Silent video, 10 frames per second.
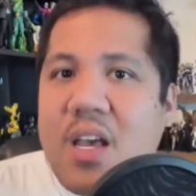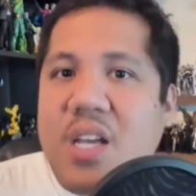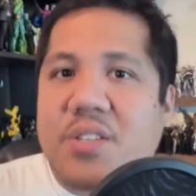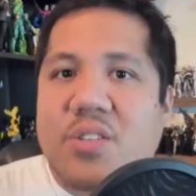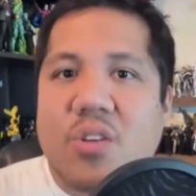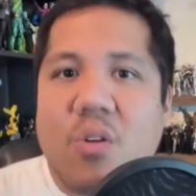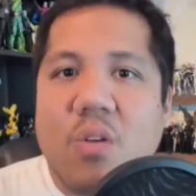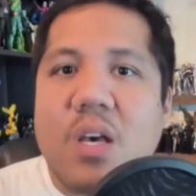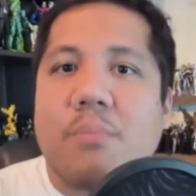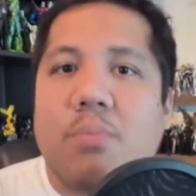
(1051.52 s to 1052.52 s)
It's so
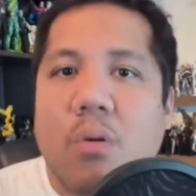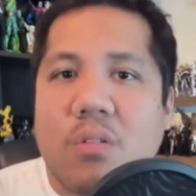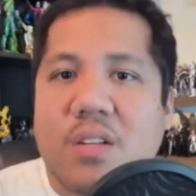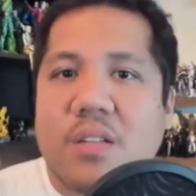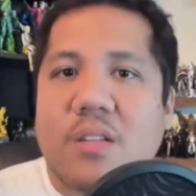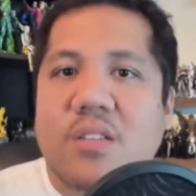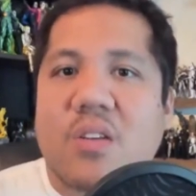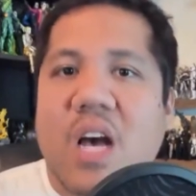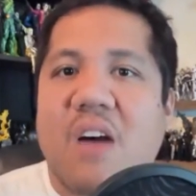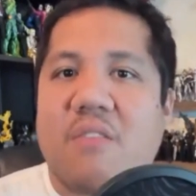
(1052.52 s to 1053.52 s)
important
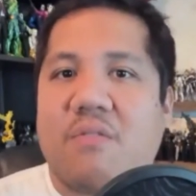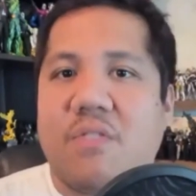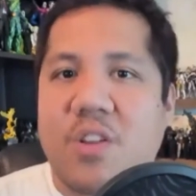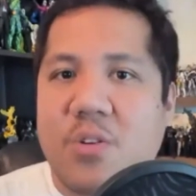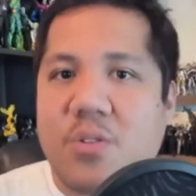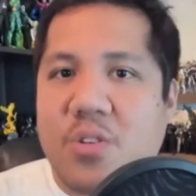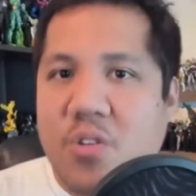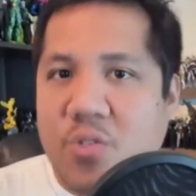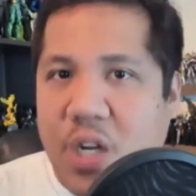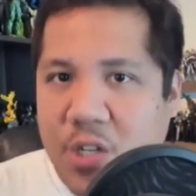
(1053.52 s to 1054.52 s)
to have video
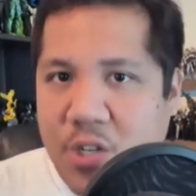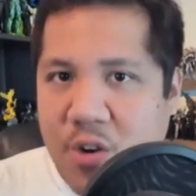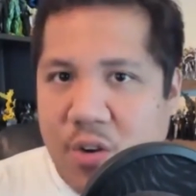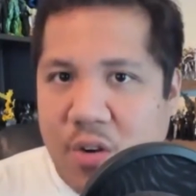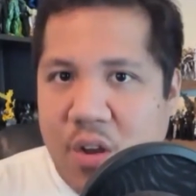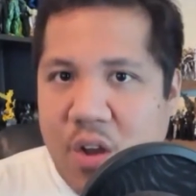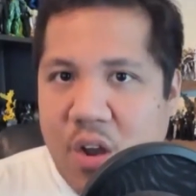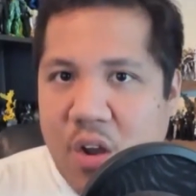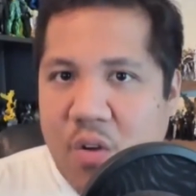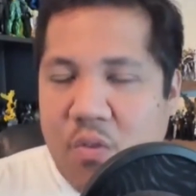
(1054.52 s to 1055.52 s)
structure
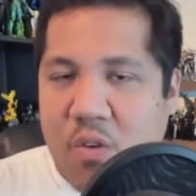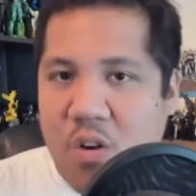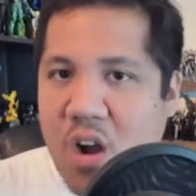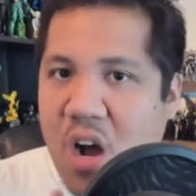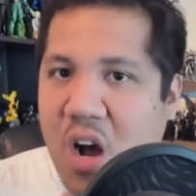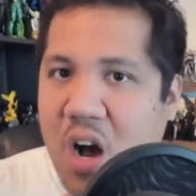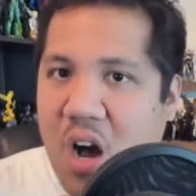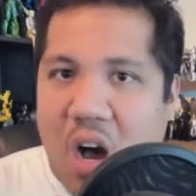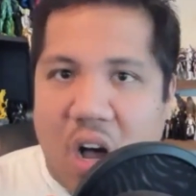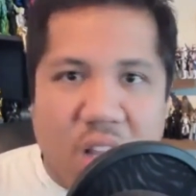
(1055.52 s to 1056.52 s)
for
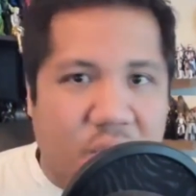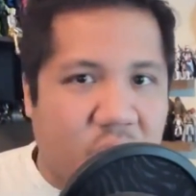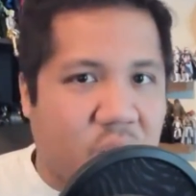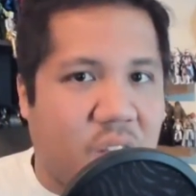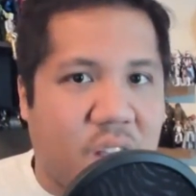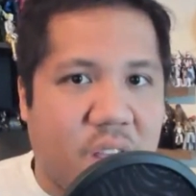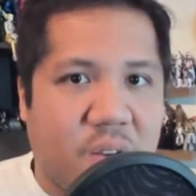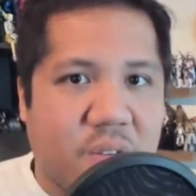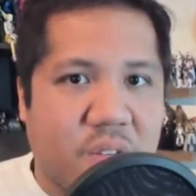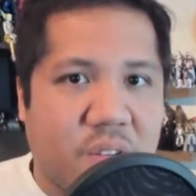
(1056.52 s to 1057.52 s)
all of your
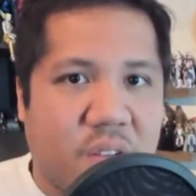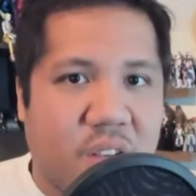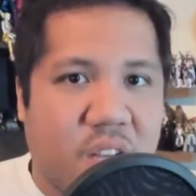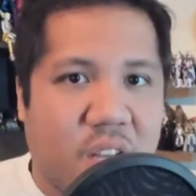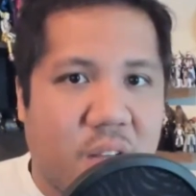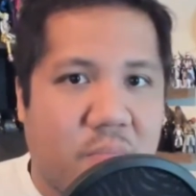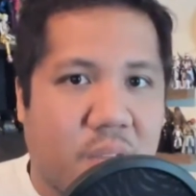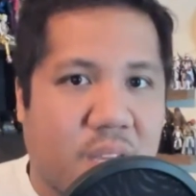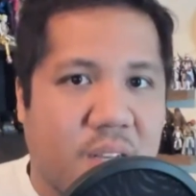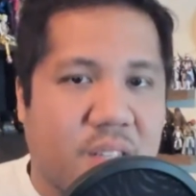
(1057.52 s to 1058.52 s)
videos,
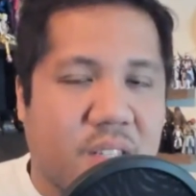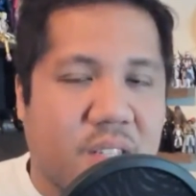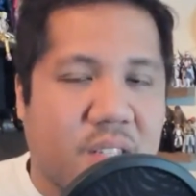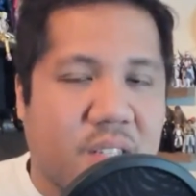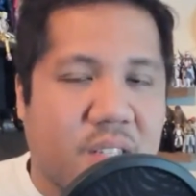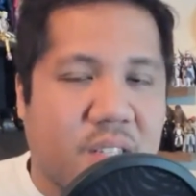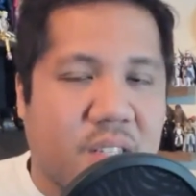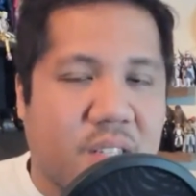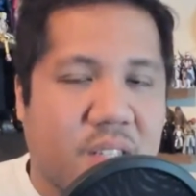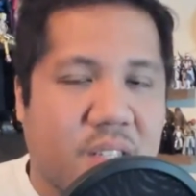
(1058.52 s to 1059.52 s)
because if you
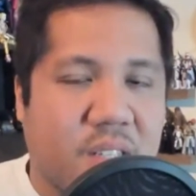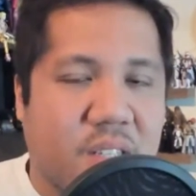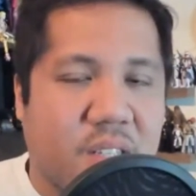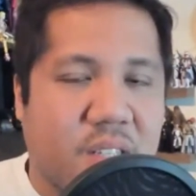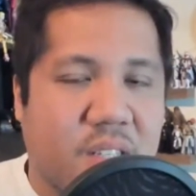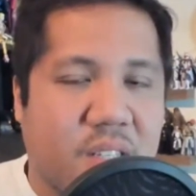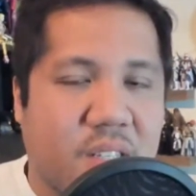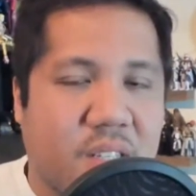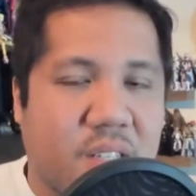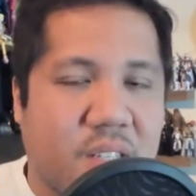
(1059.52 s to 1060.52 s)
don't have
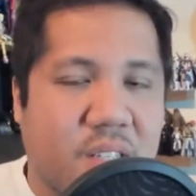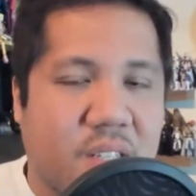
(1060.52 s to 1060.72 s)
that,